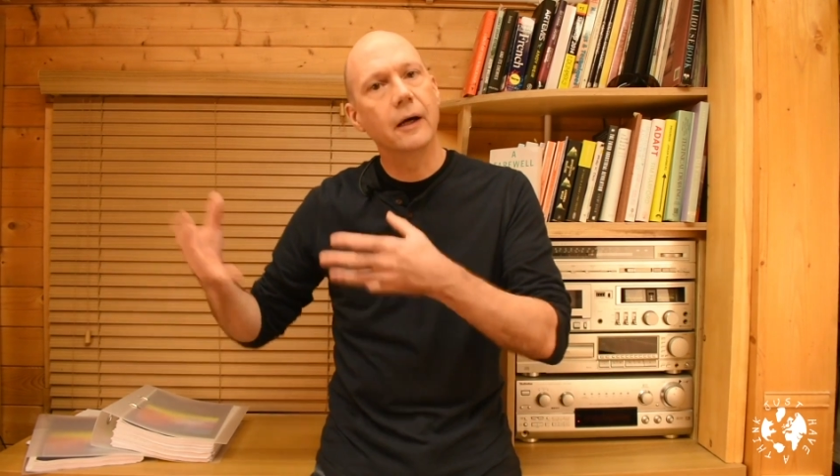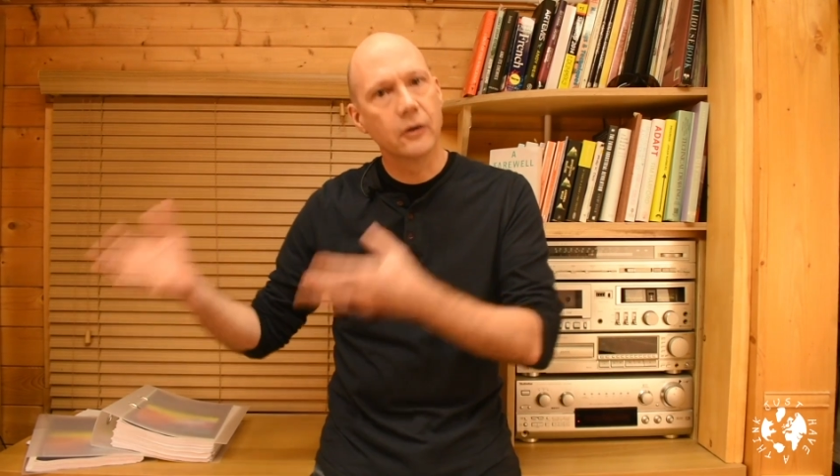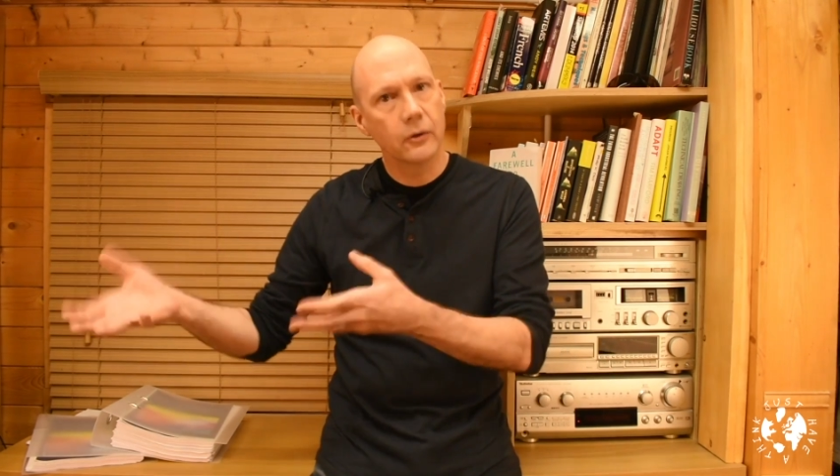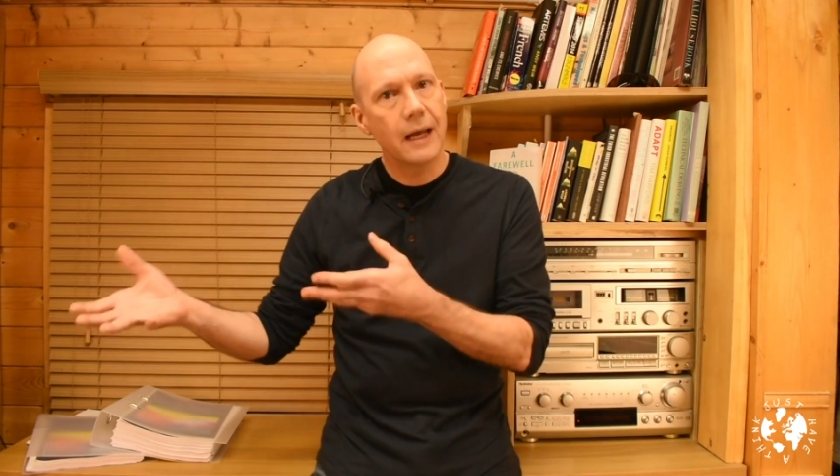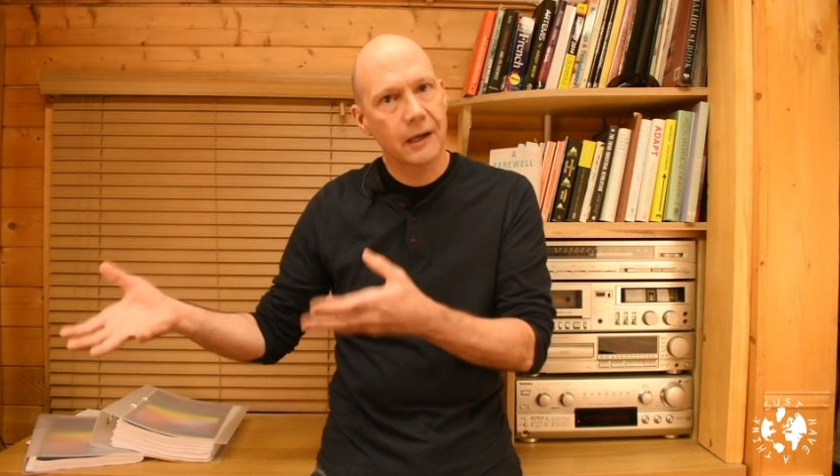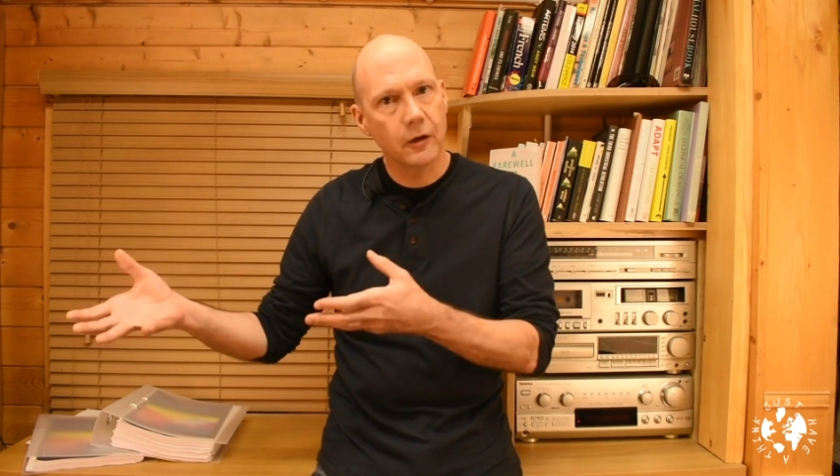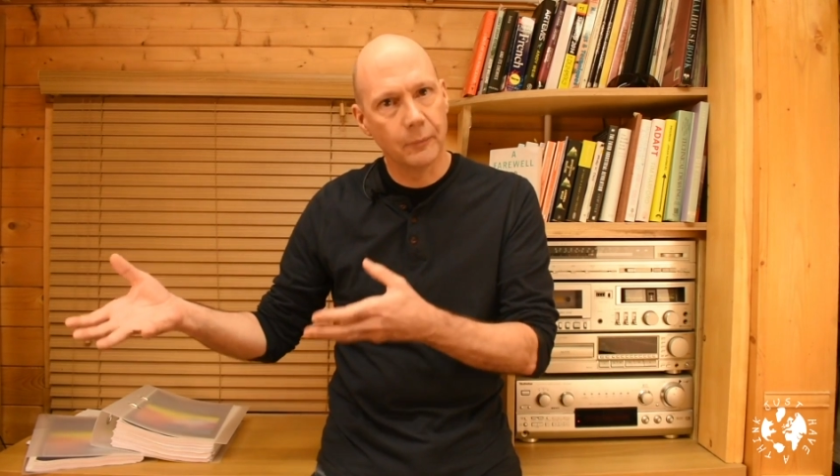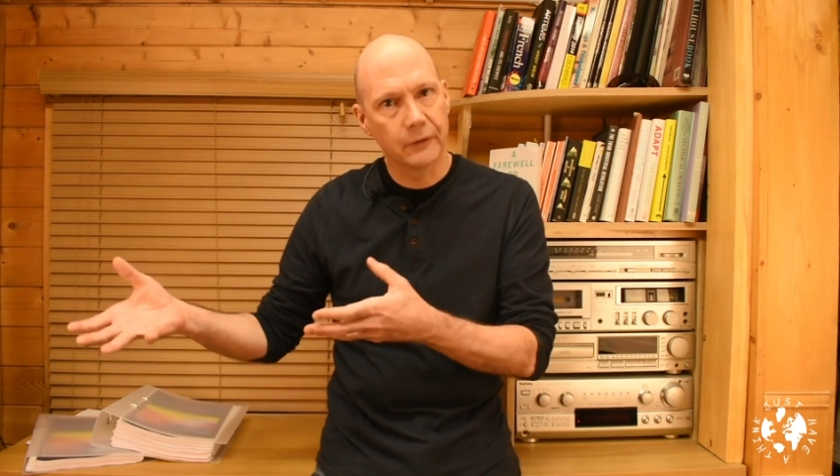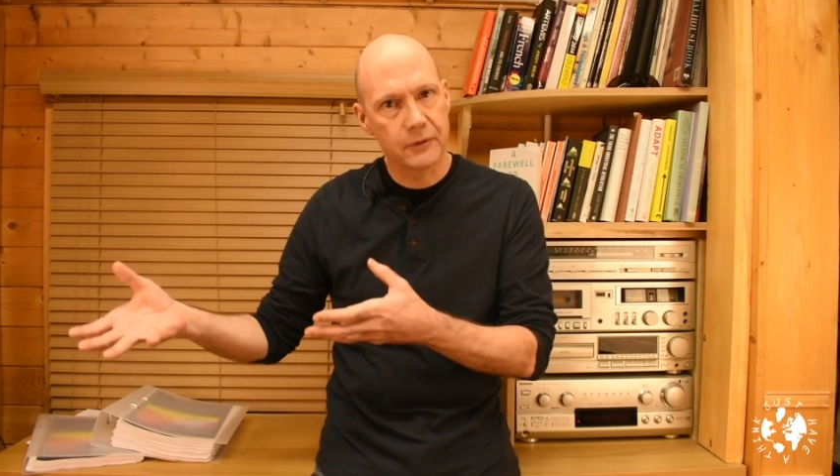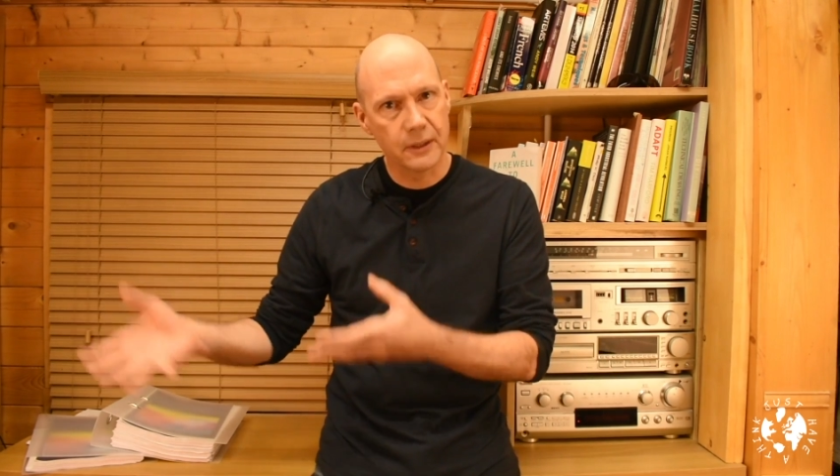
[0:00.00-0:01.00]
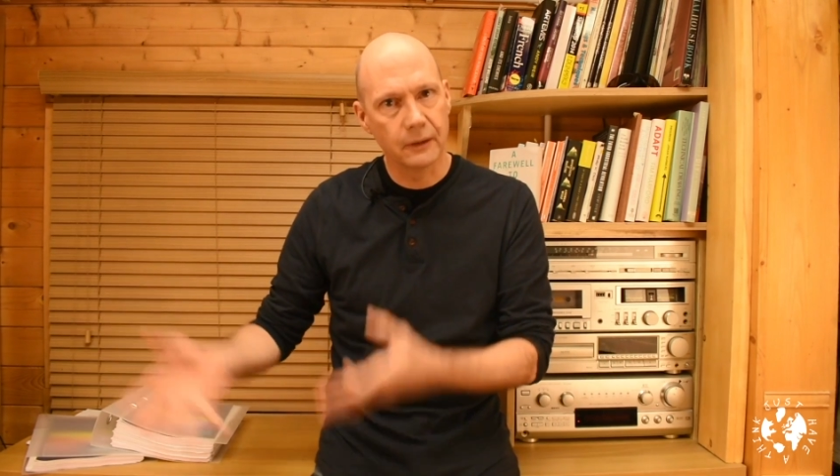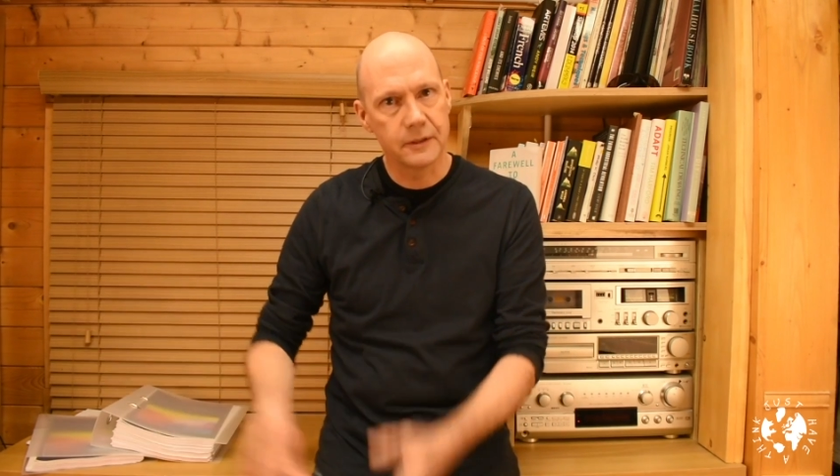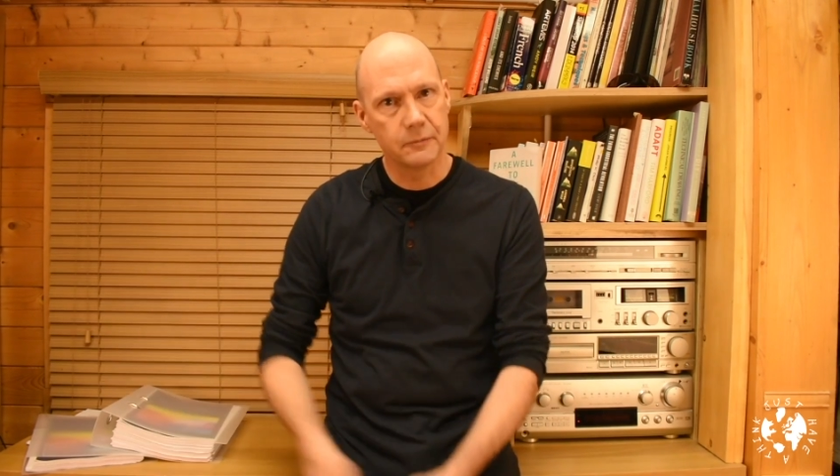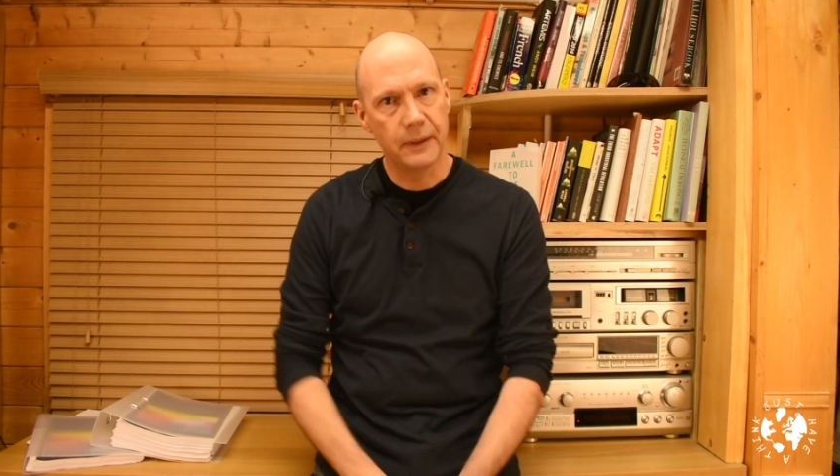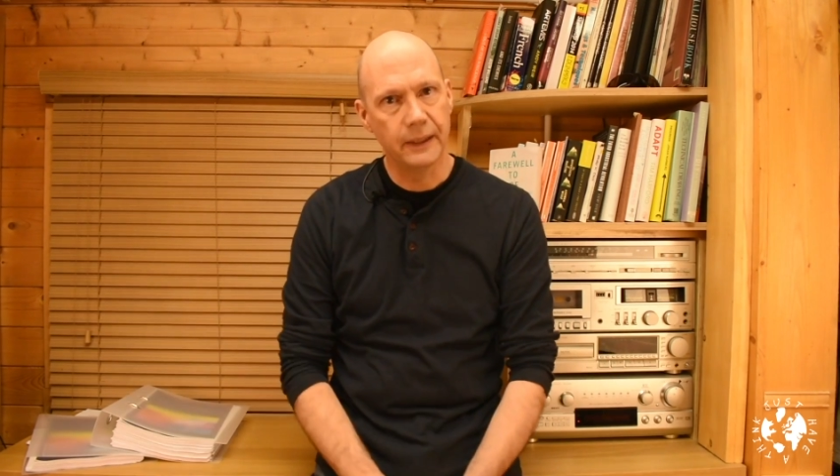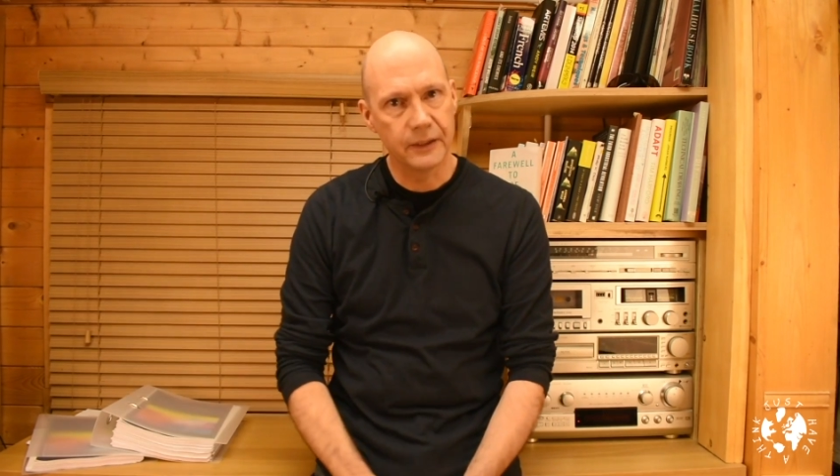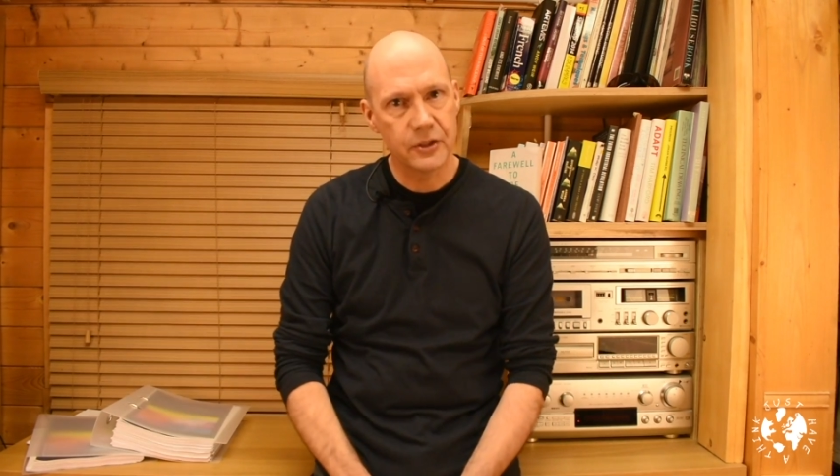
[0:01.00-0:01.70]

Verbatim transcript: a good economic result is being